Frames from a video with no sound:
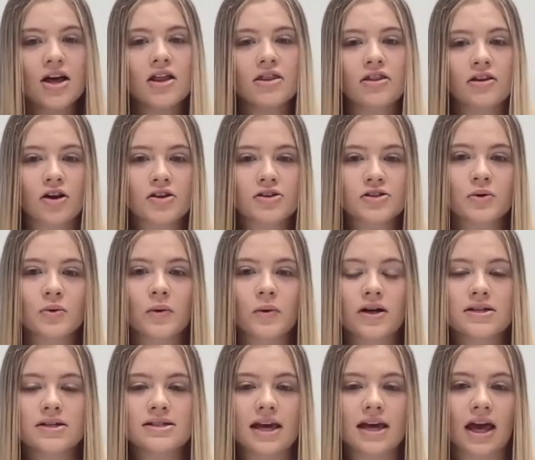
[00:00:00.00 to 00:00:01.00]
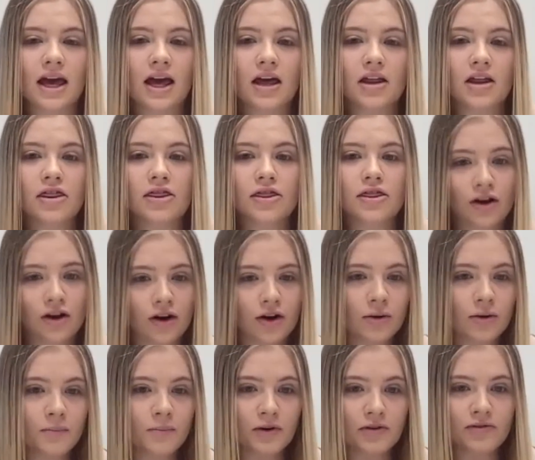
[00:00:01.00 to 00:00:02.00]
There also was a
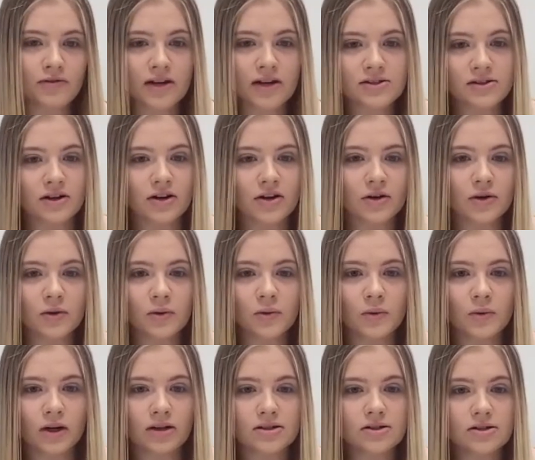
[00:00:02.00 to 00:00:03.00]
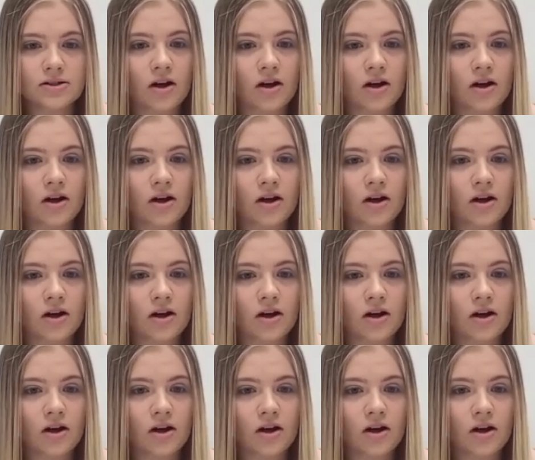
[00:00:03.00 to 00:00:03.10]
third professor who worked